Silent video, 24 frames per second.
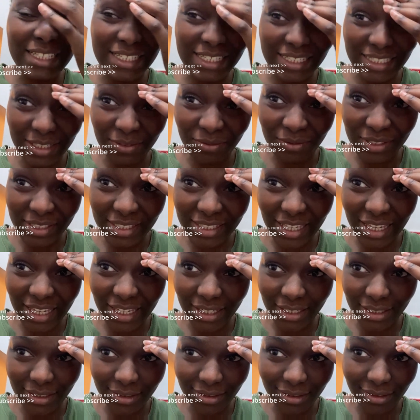is even
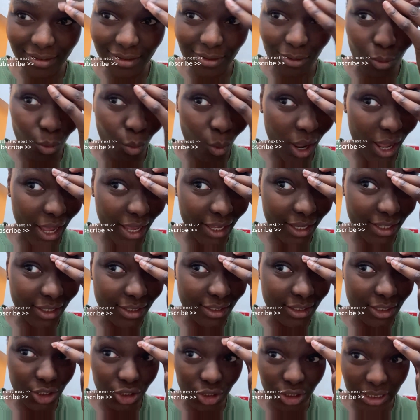saying, why
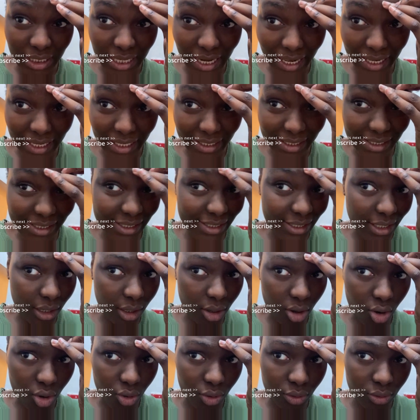did you let it stay
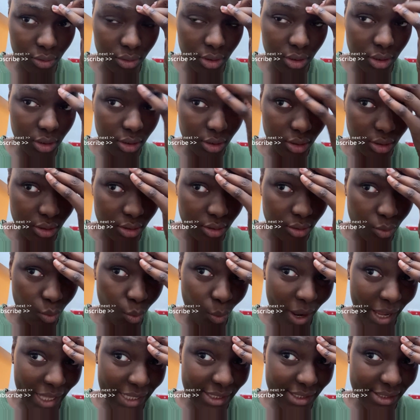on
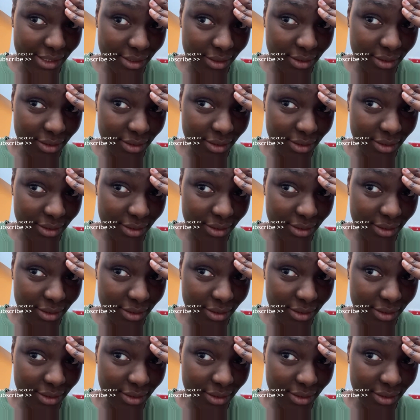wet?